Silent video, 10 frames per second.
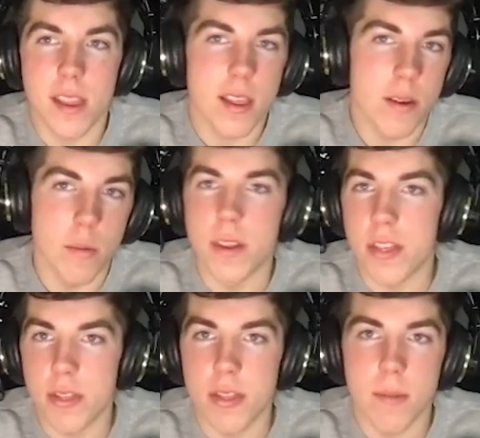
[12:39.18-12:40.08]

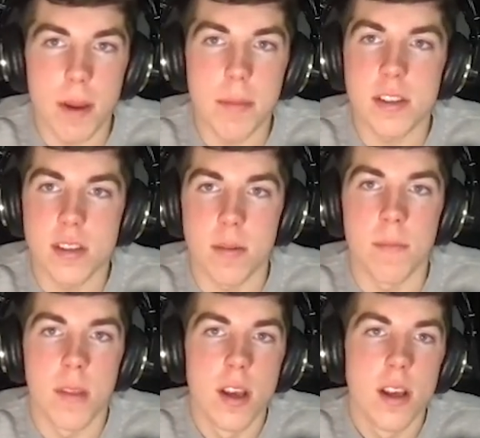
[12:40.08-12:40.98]
with maybe
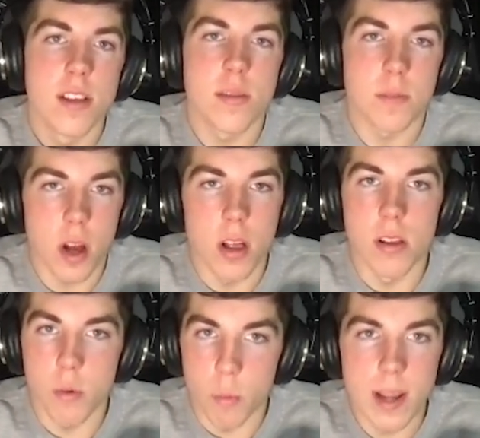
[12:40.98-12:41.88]
some
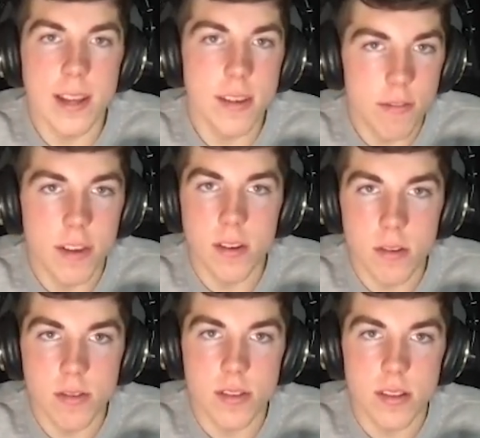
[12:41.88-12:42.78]
taller wing
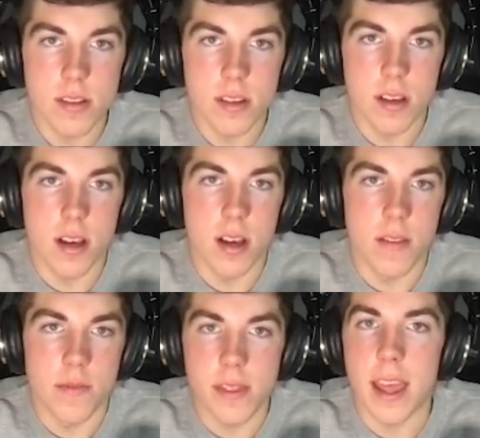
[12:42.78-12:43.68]
defenders
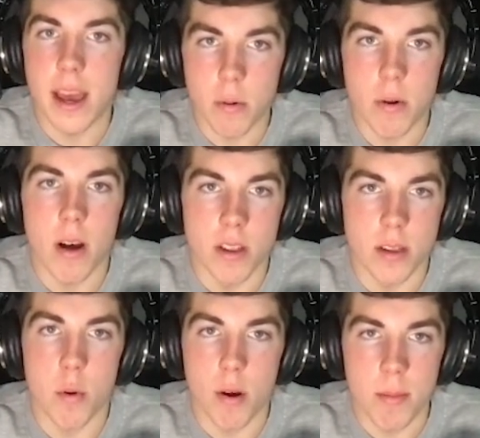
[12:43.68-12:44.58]
out on
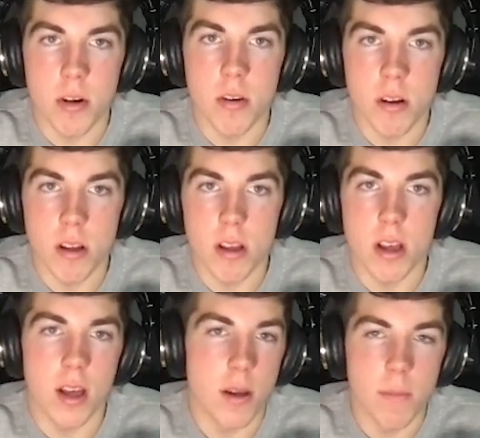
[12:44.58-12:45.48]
the perimeter,
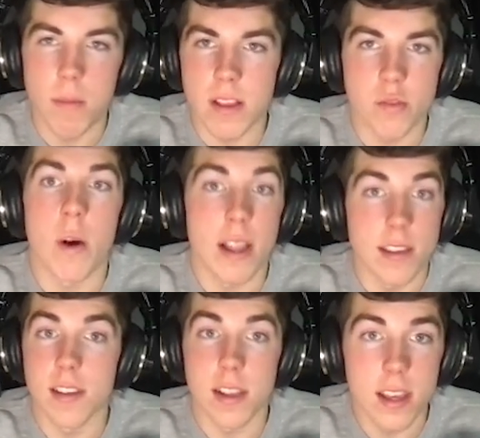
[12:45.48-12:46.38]
as well
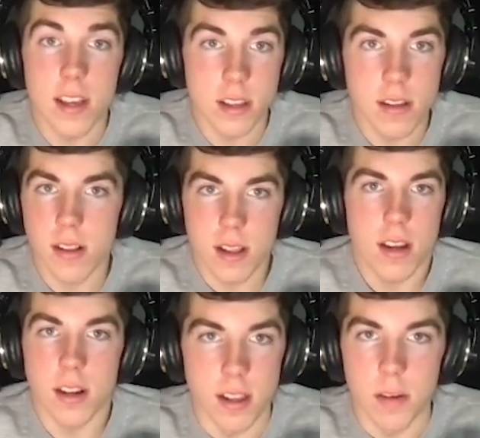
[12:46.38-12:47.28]
as Aliyah
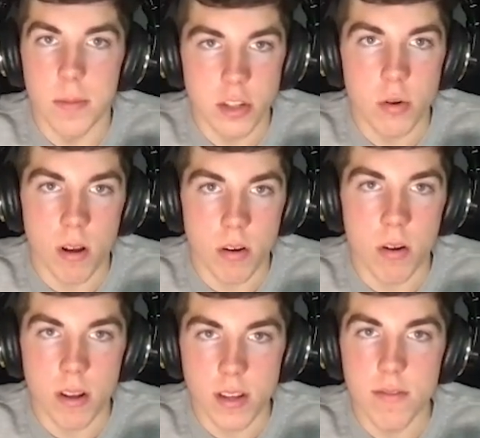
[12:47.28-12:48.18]
getting a little bit stronger
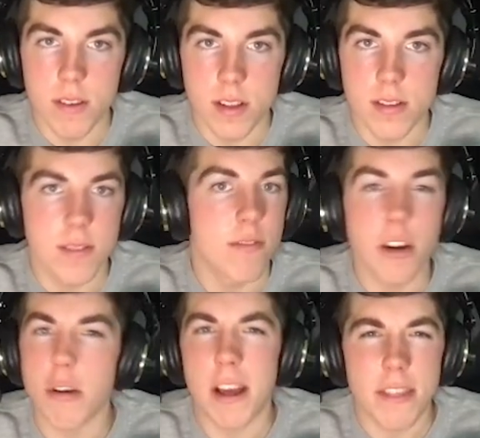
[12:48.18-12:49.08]
on defense,
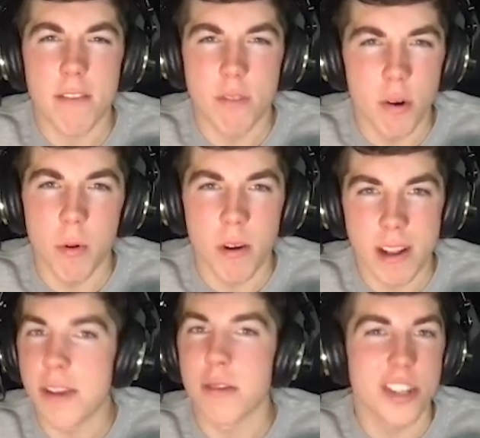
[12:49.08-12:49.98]
figuring out that footwork.
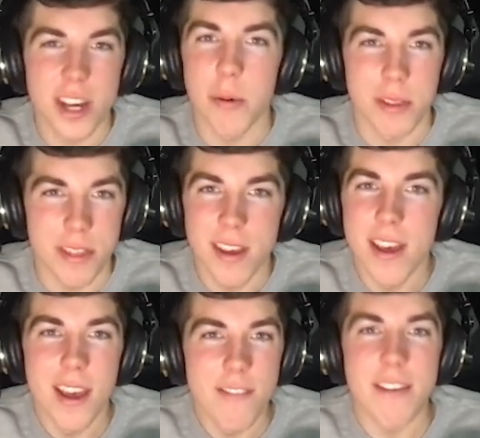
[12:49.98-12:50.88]
I know she dealt with
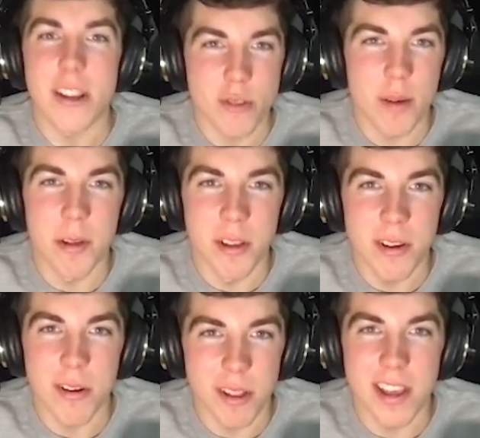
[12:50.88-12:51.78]
foul trouble
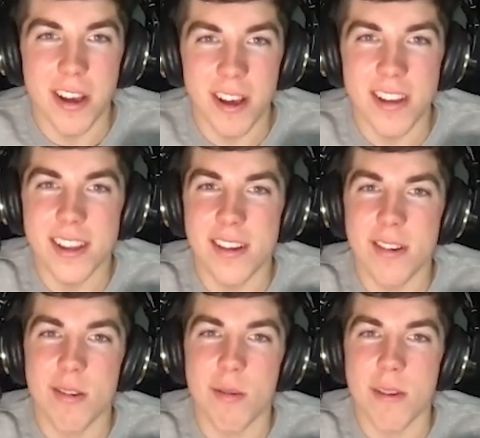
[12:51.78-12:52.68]
early on in
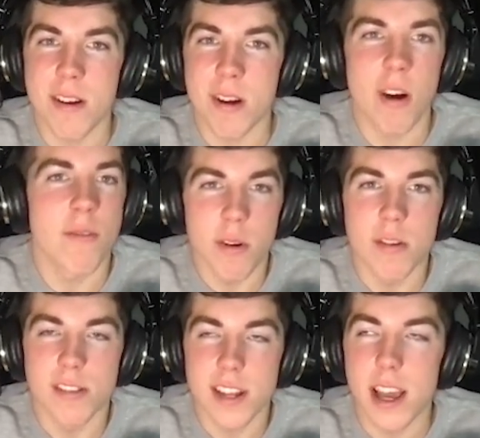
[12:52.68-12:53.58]
her career, hard for her
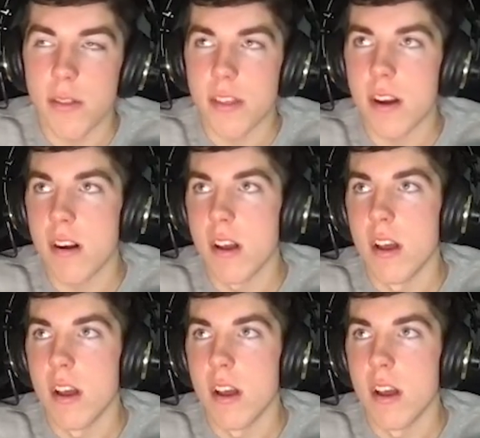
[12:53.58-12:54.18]
to stay out there.